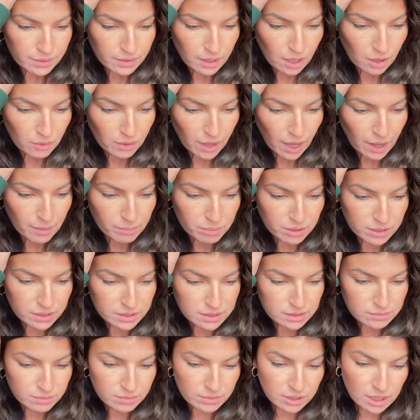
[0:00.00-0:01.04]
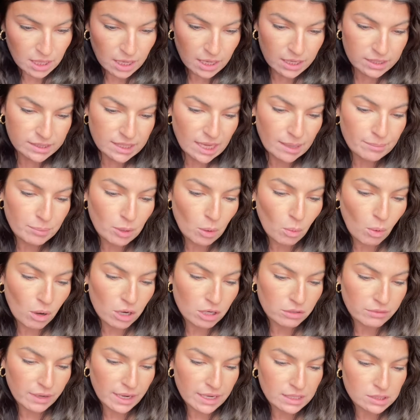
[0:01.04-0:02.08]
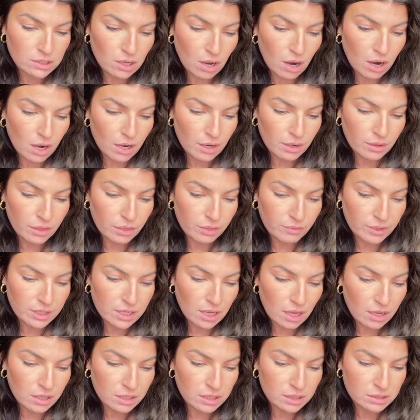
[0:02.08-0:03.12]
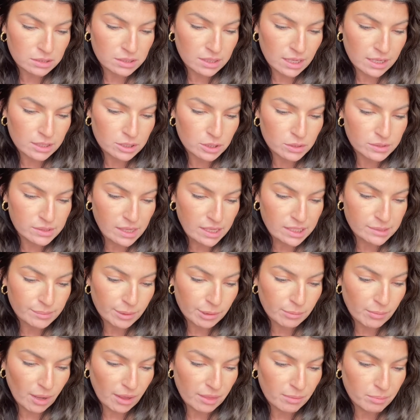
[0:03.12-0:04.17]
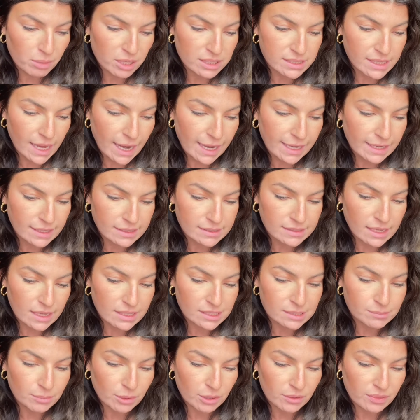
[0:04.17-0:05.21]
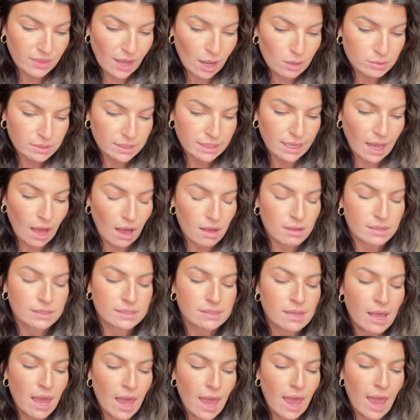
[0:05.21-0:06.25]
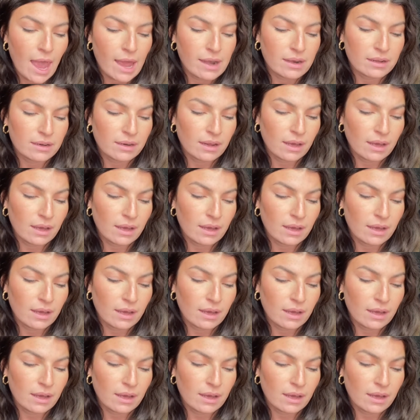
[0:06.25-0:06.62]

Okay, please. Tampa water rates are $3.02 per month plus 80 cents per 1,000 gallons and